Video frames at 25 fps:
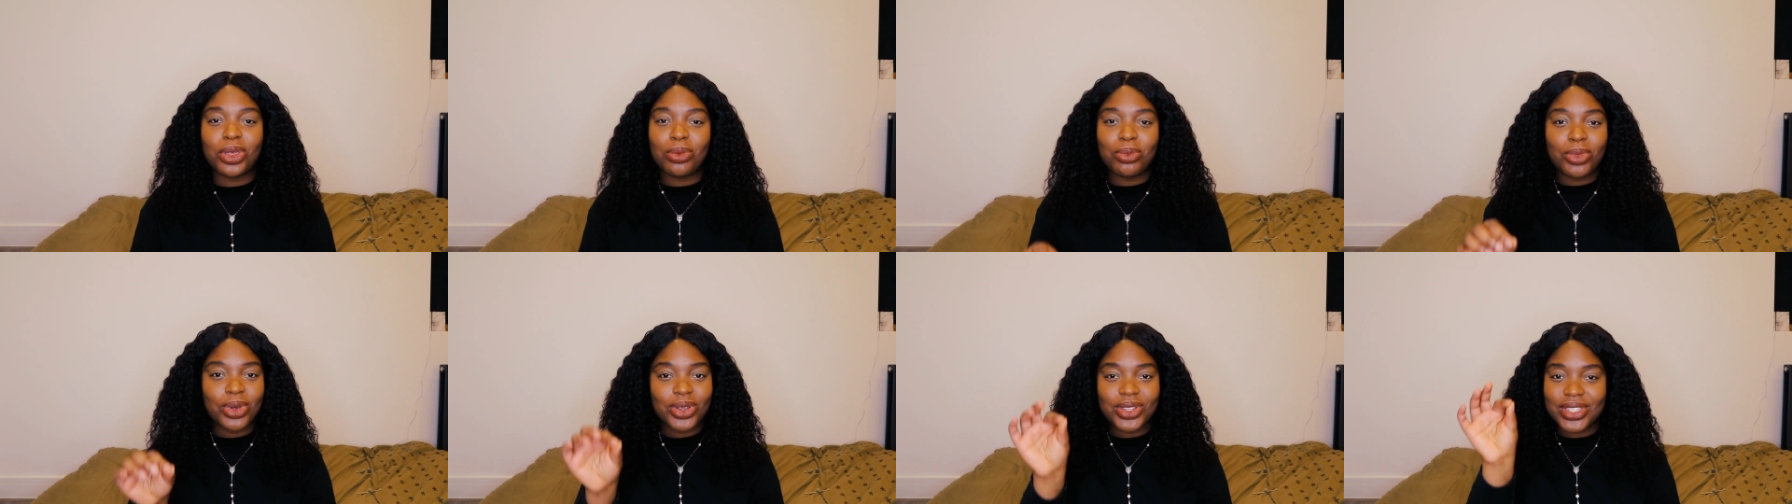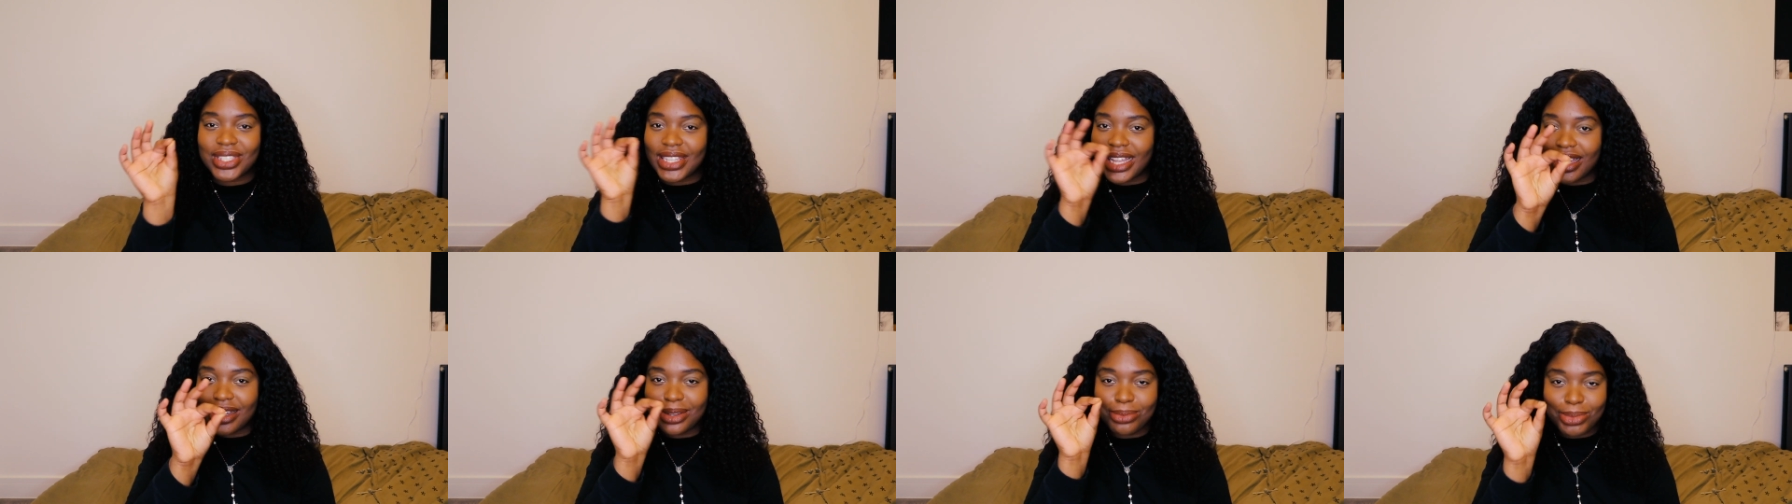the
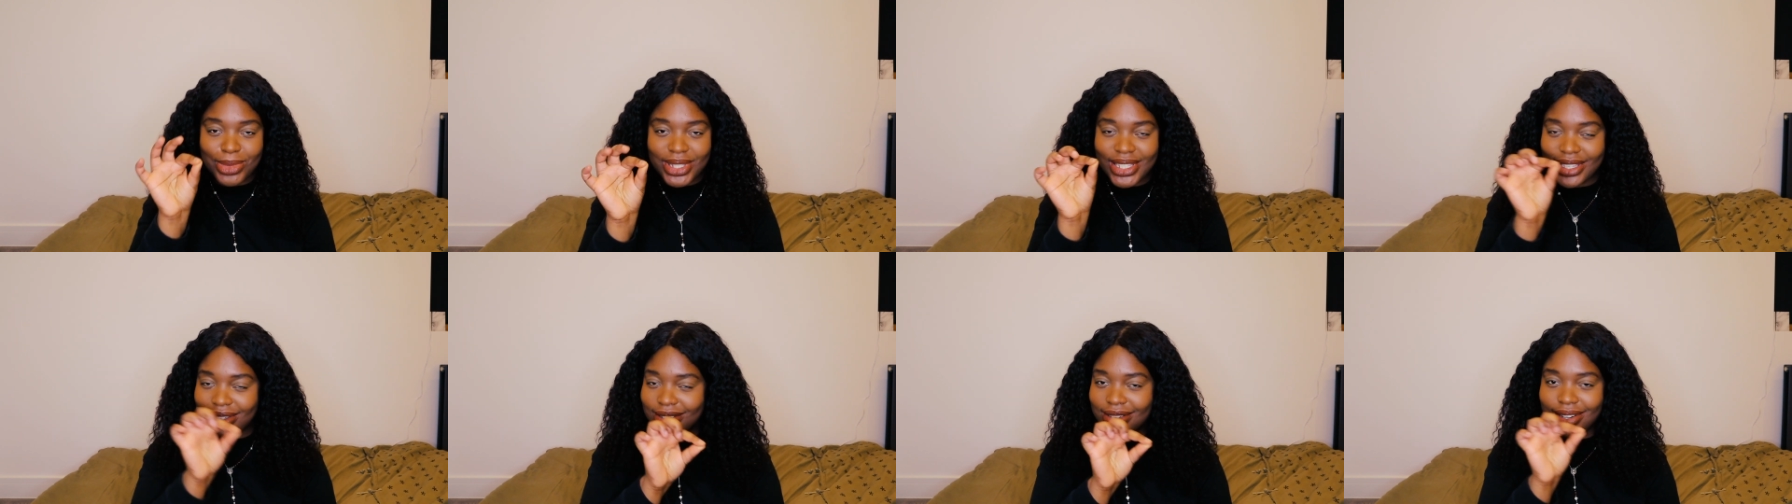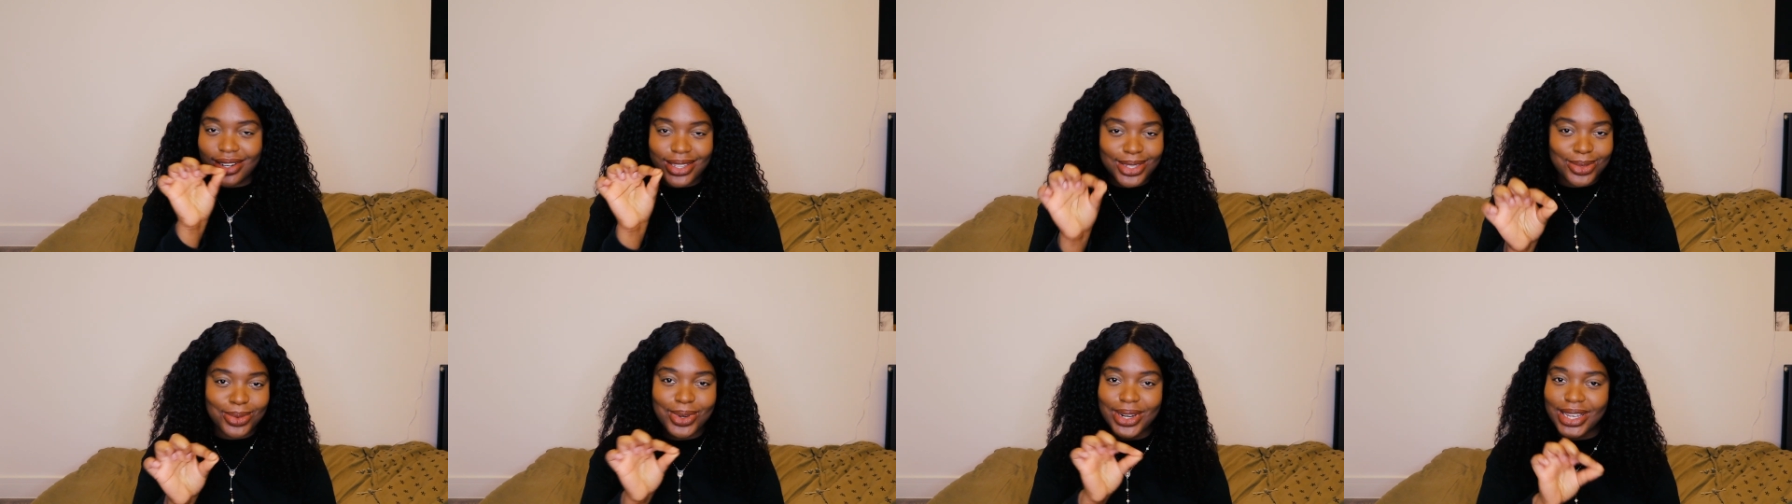most like
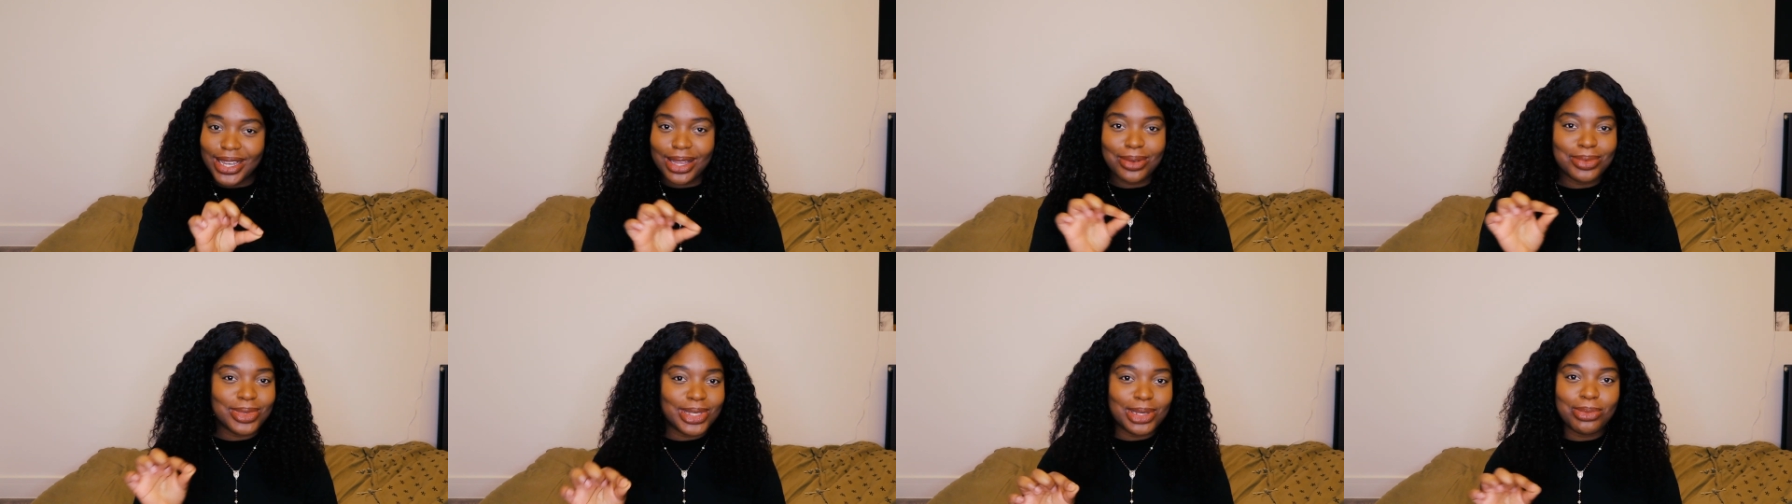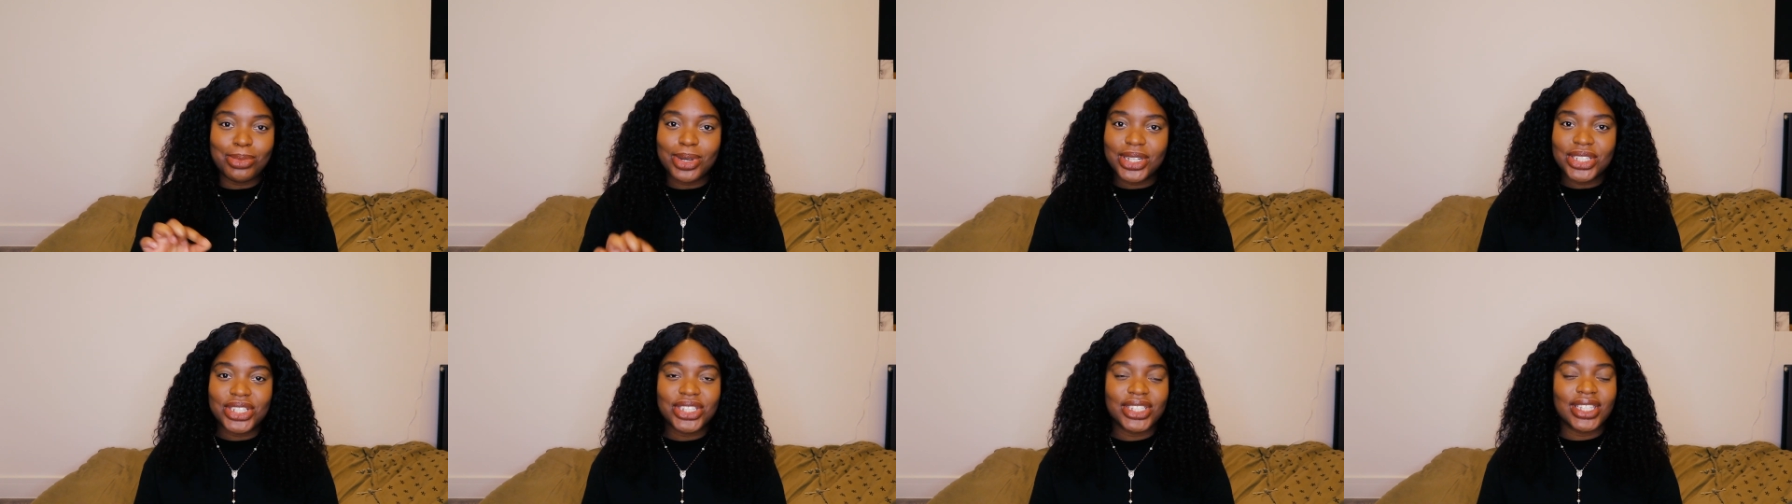meticulous when it comes to
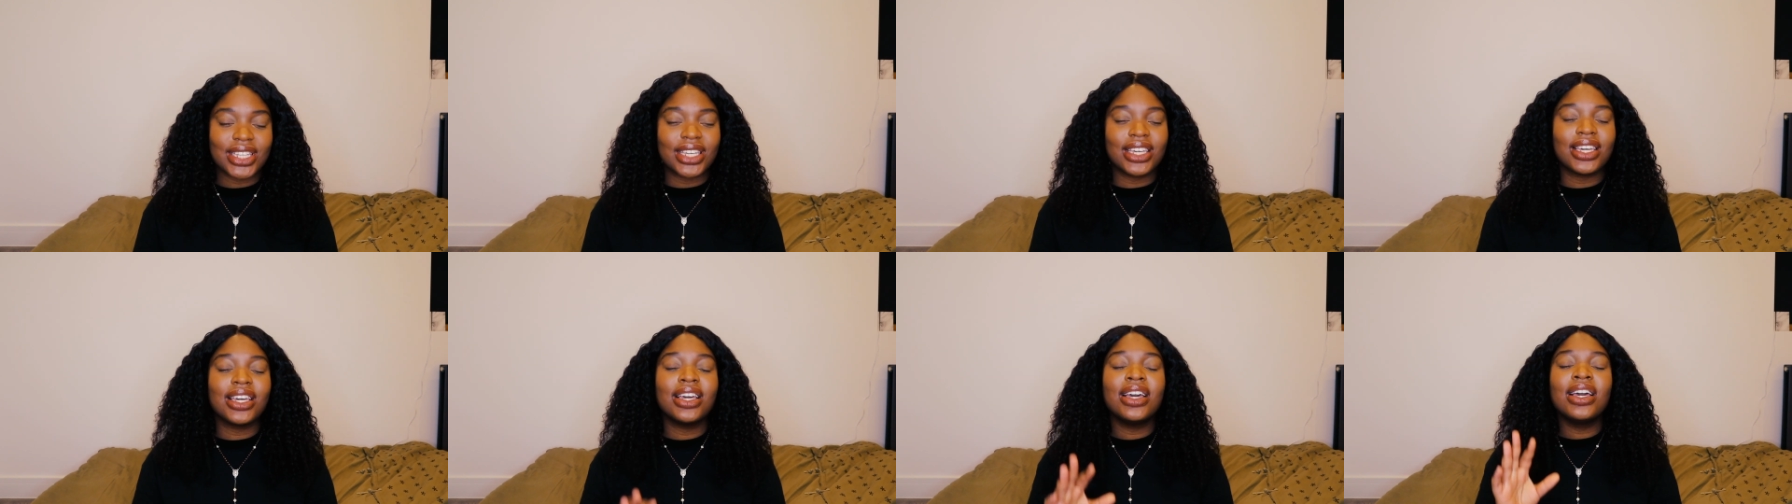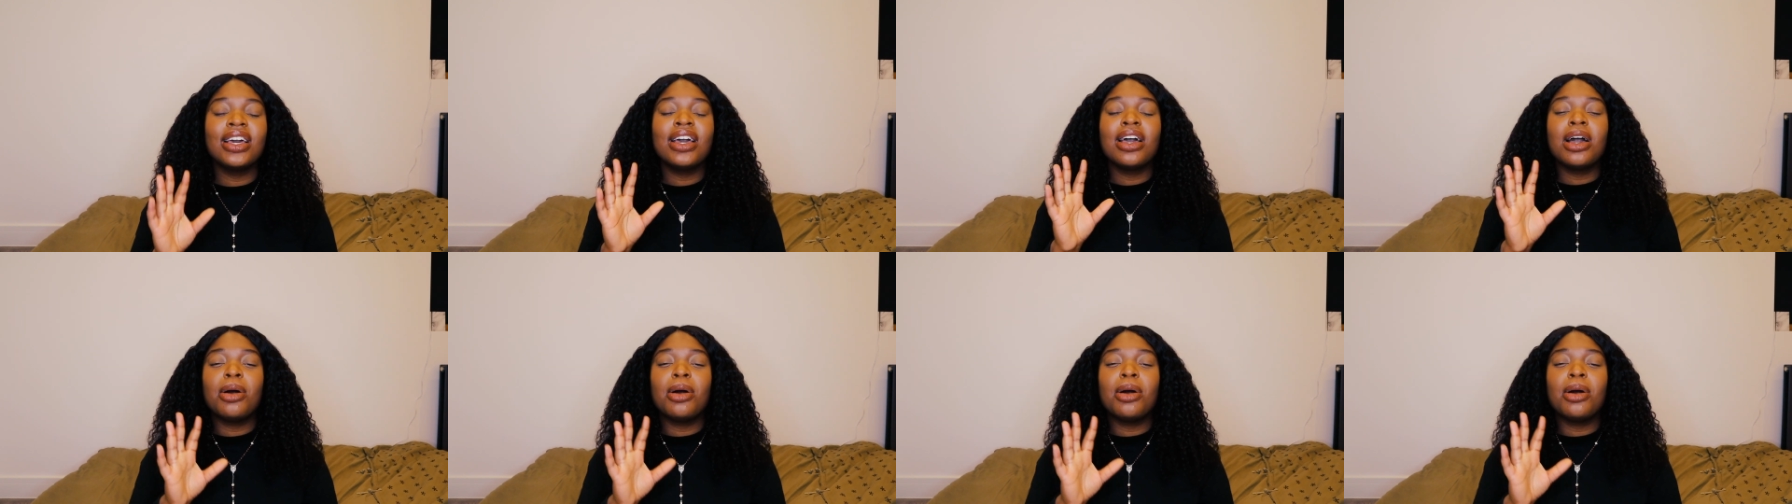budgeting,